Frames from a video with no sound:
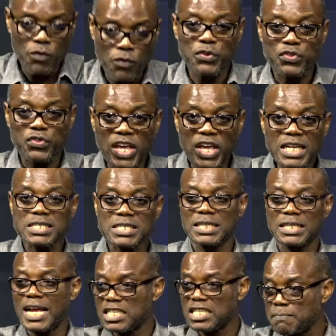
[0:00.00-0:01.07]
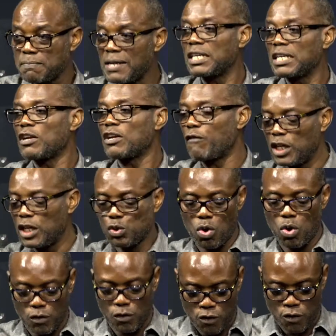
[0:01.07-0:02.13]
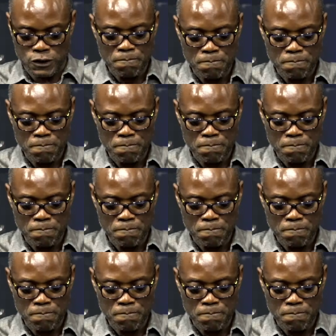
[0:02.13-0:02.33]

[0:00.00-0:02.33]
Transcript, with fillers: things that are expected of each one of us.